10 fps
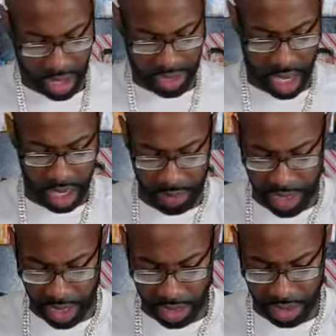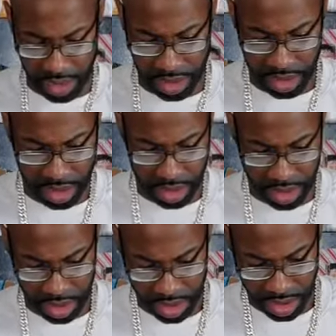right, y'all. Here we go.
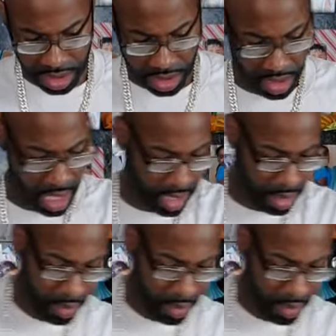Now I gotta